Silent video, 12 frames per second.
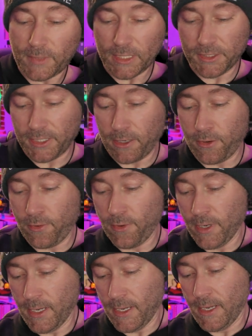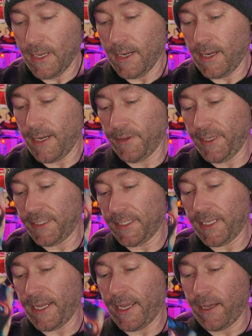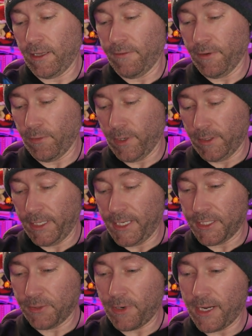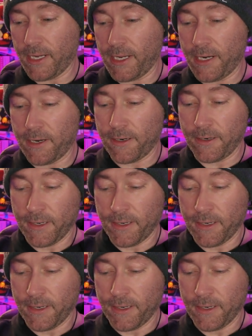So this is a hell of a release right here.